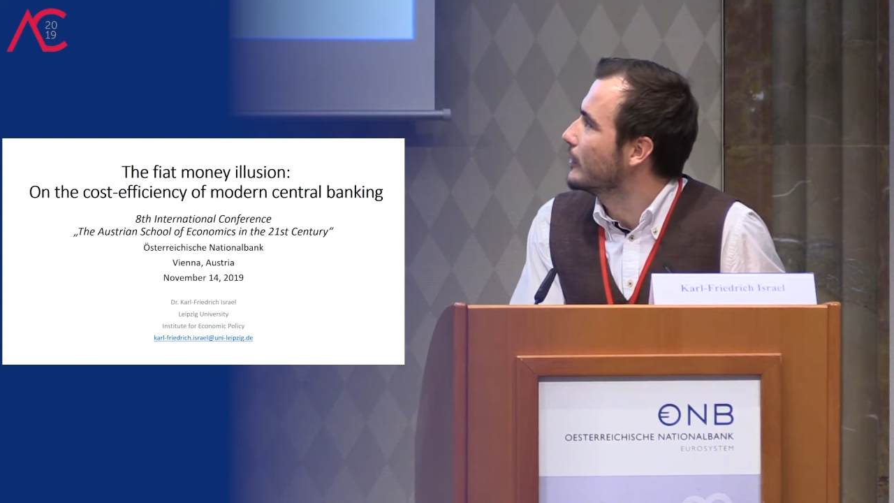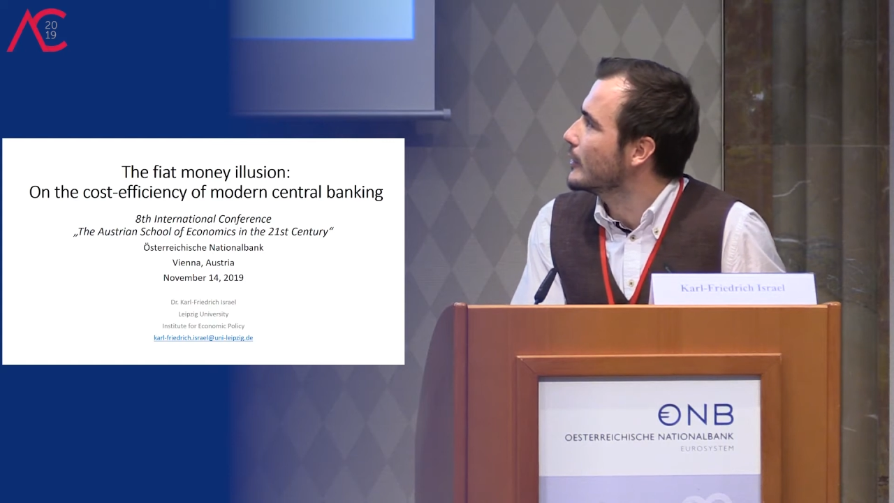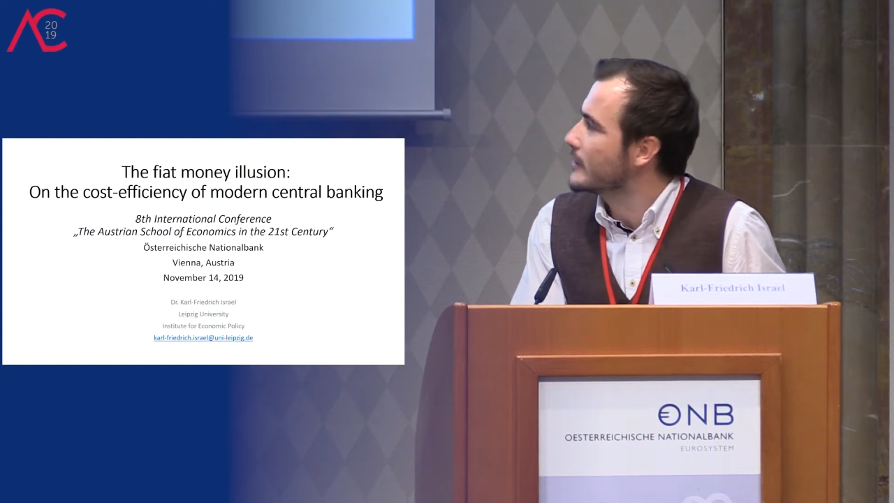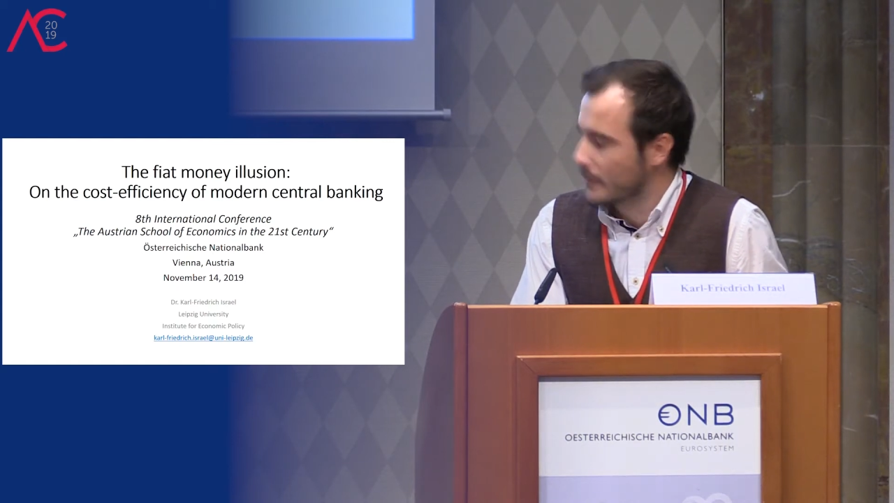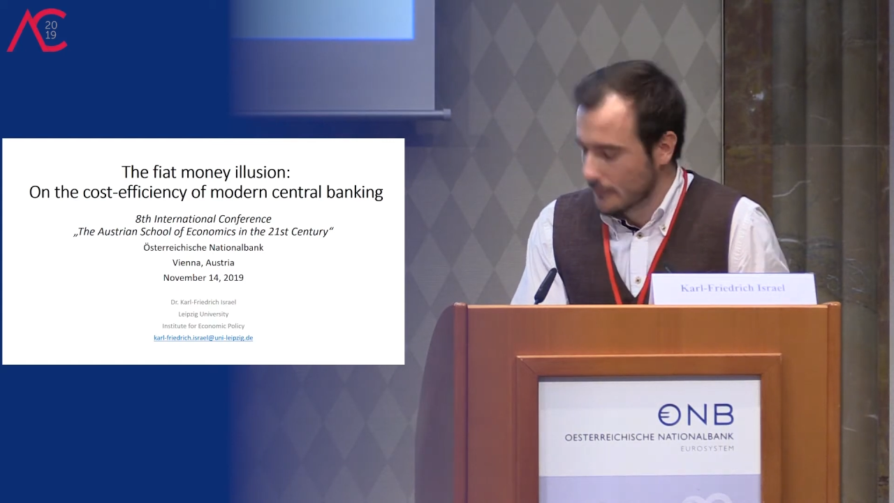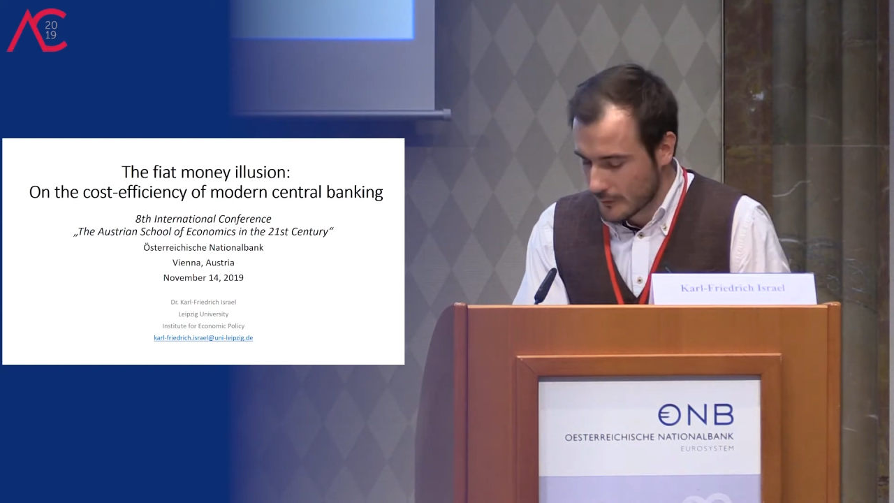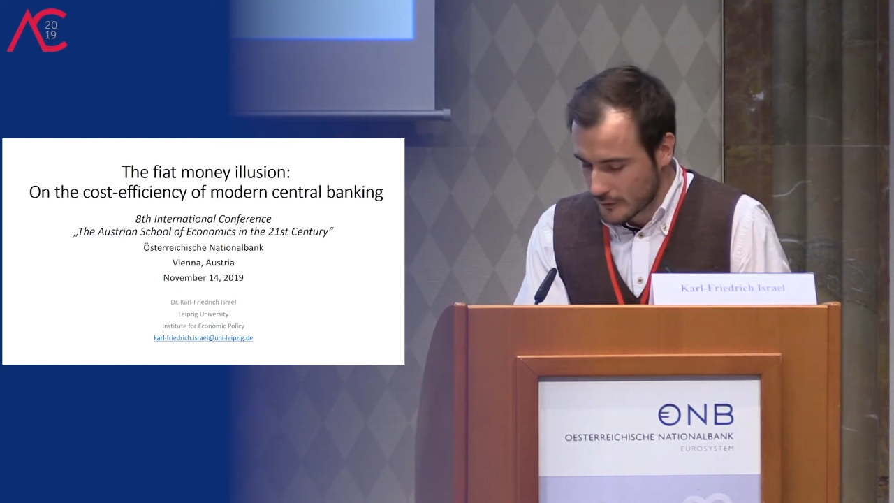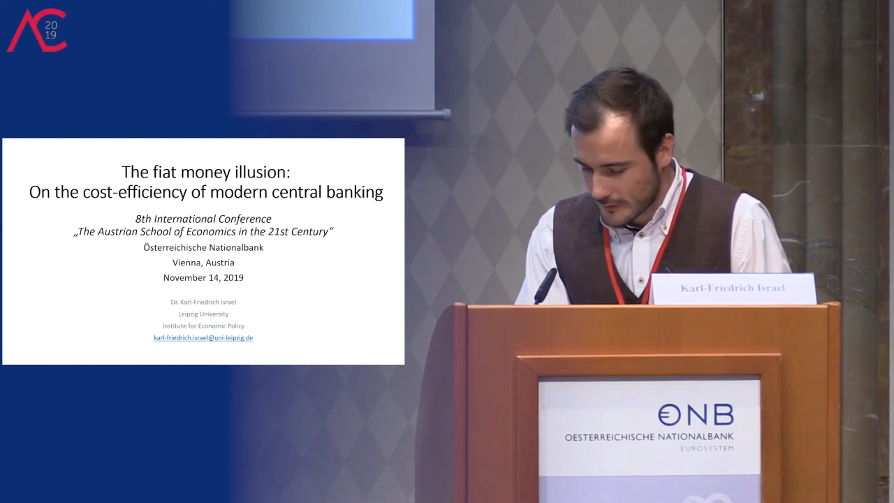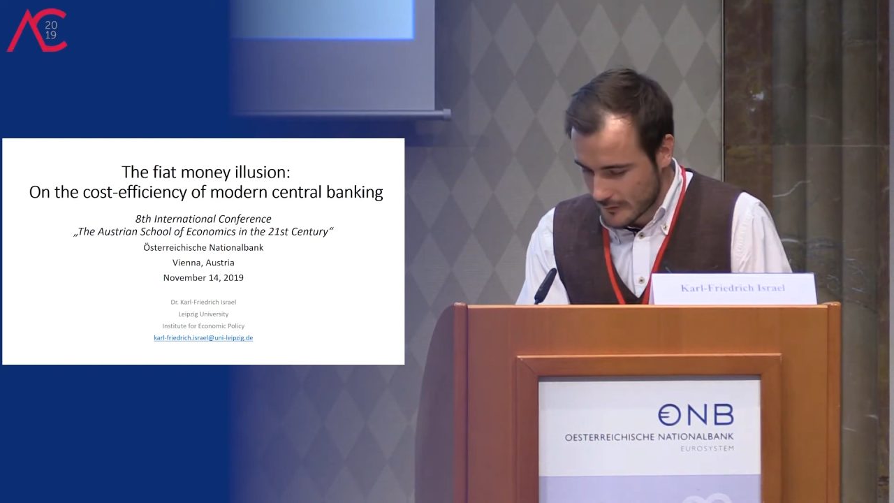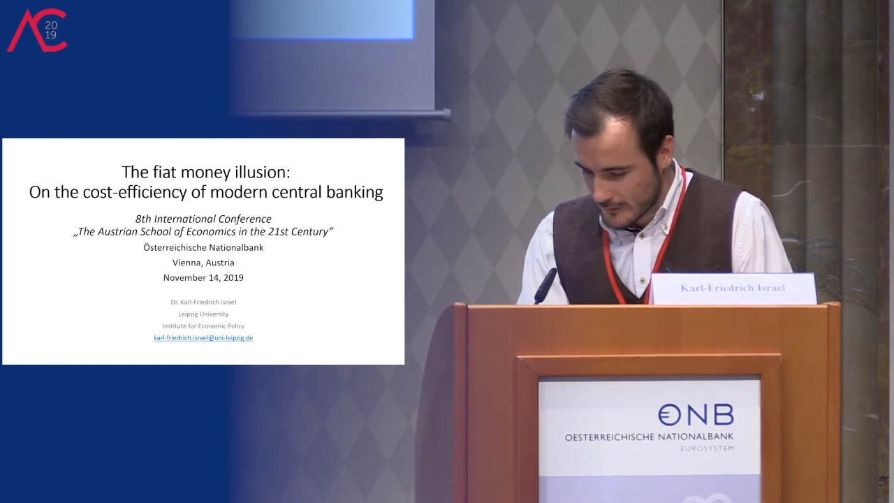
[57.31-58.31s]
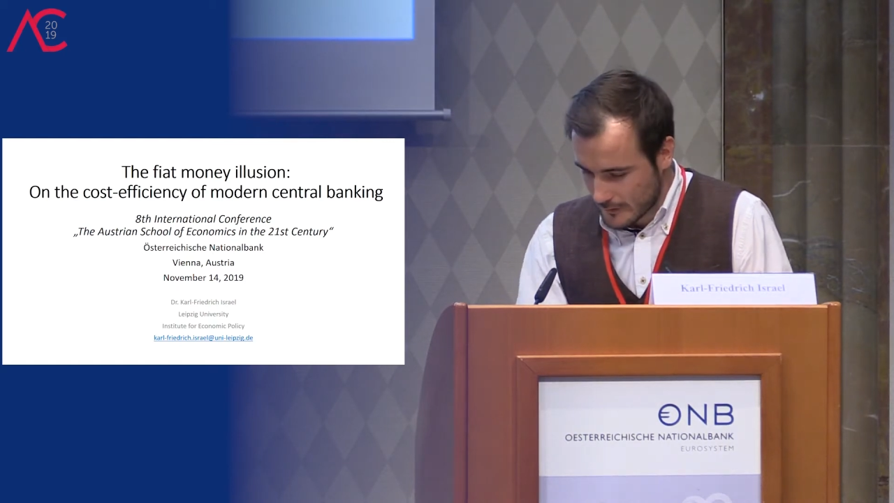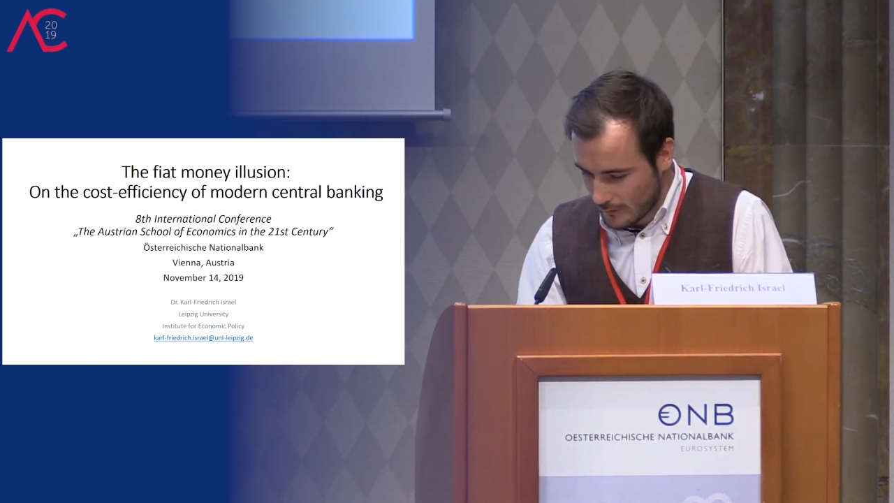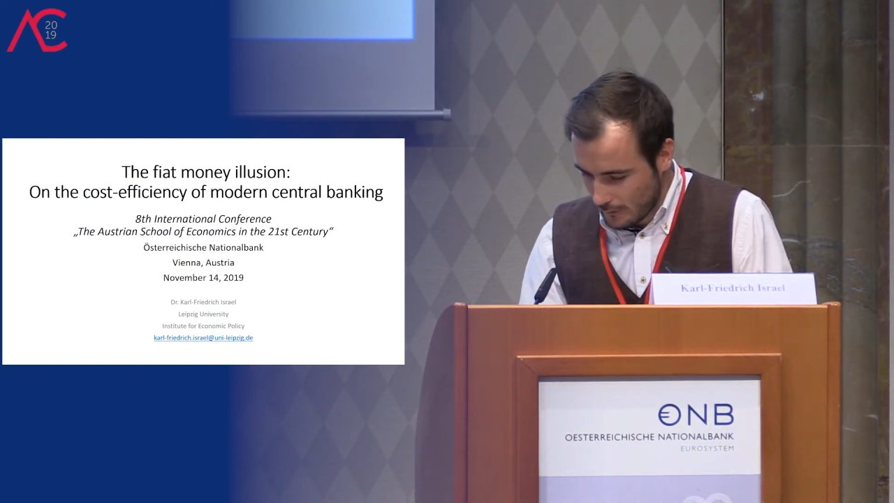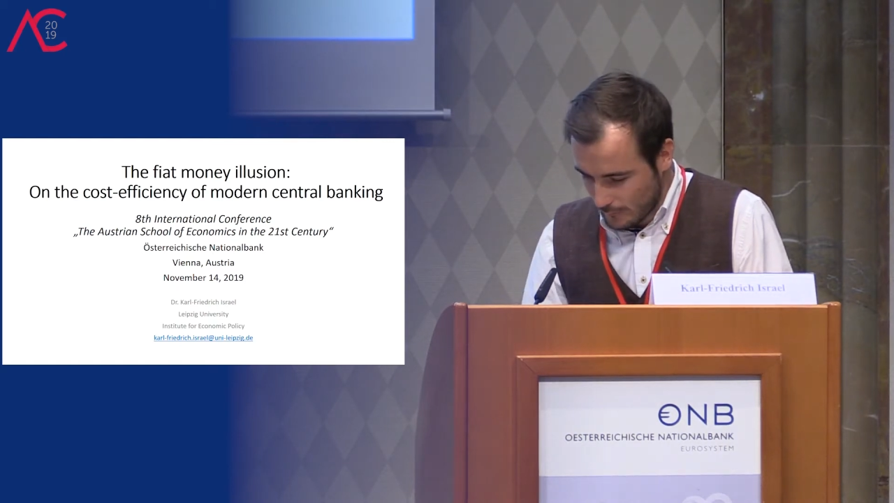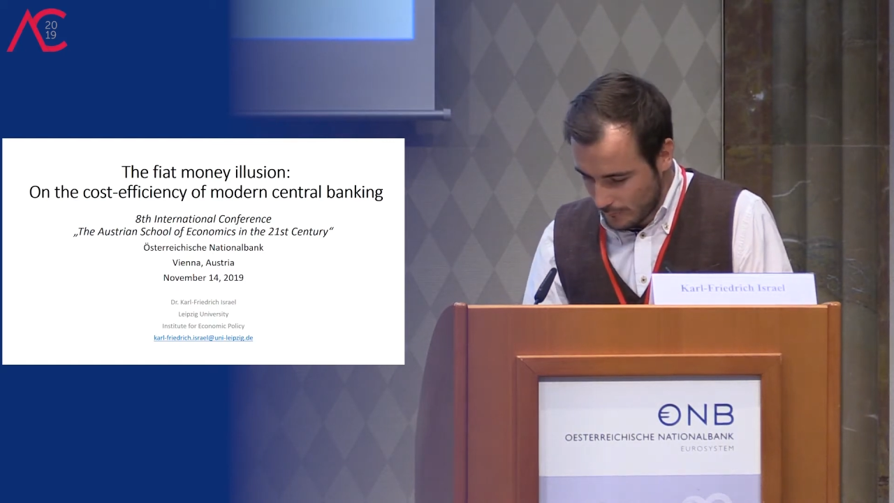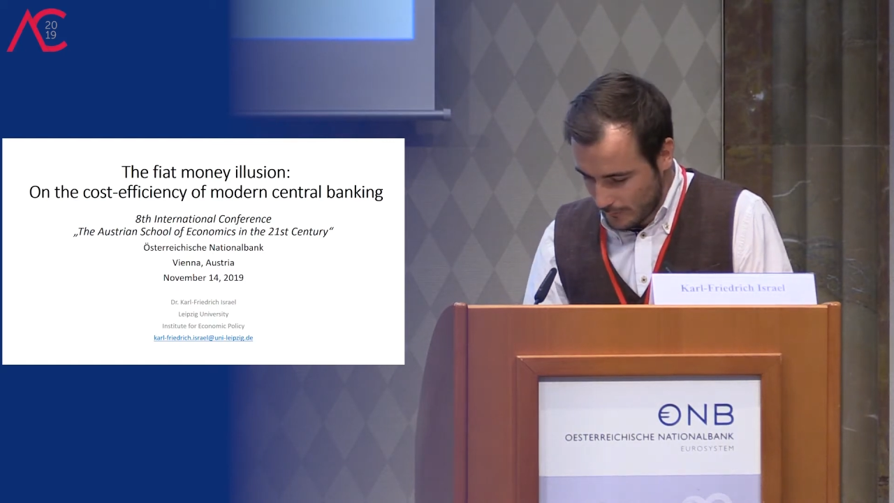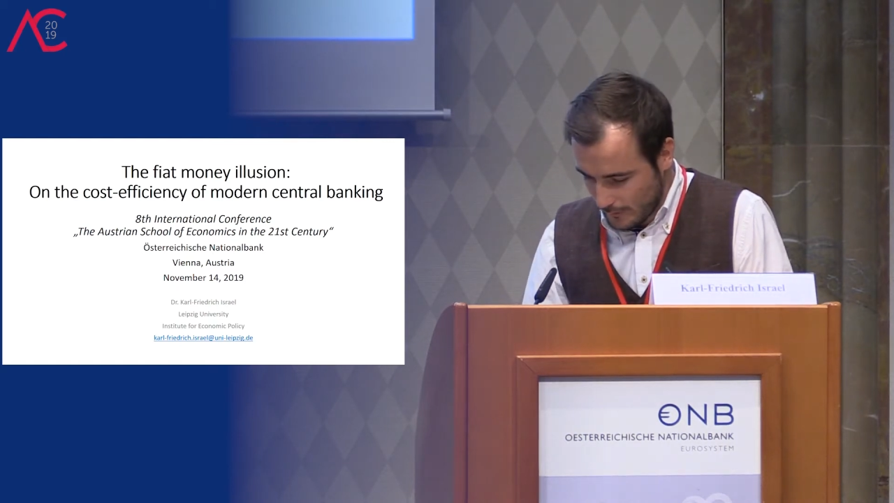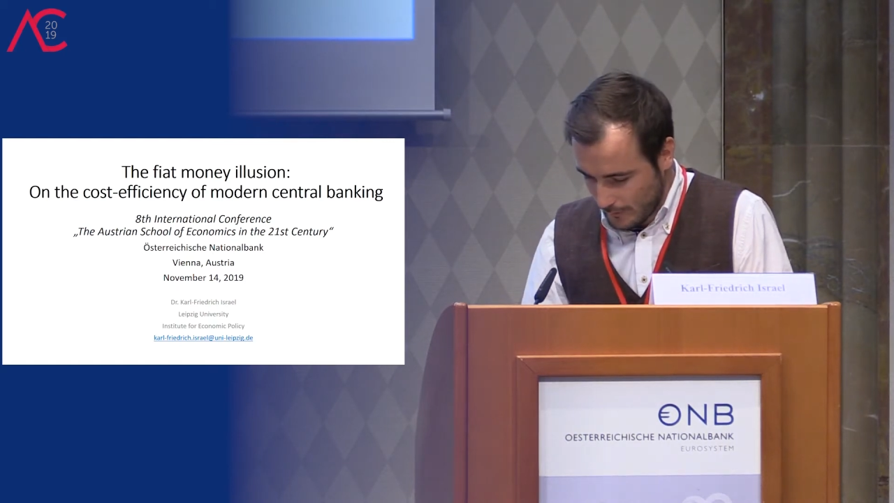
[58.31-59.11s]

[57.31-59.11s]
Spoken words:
cost efficiency of